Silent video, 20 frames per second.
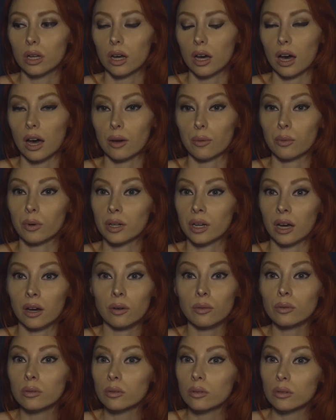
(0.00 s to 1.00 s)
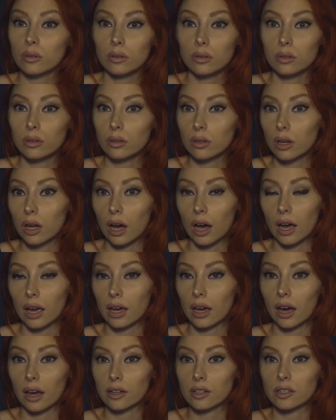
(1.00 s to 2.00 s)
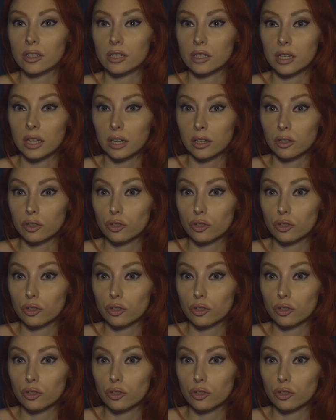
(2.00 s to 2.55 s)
I went out. I had to take a